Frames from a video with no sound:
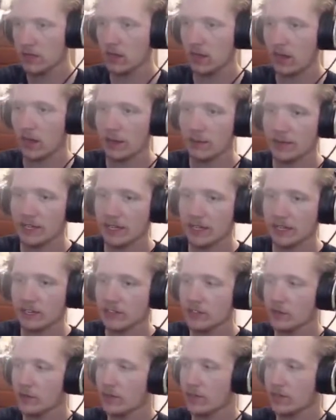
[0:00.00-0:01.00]
I mean, it's
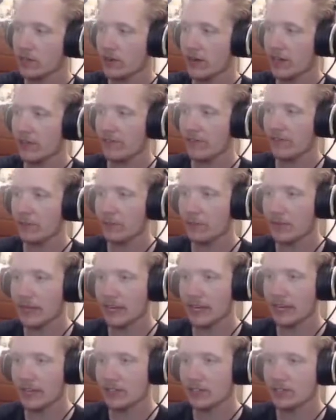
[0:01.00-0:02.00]
going great for
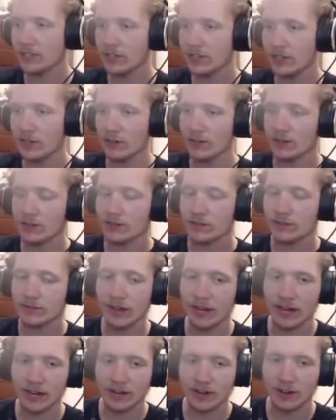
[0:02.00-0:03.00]
me, so
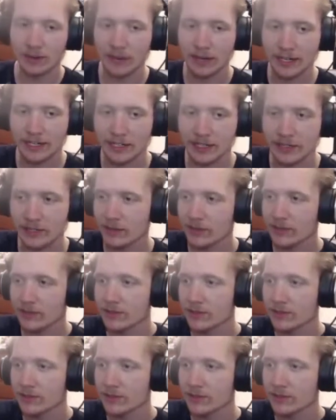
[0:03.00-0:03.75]
I don't know about you.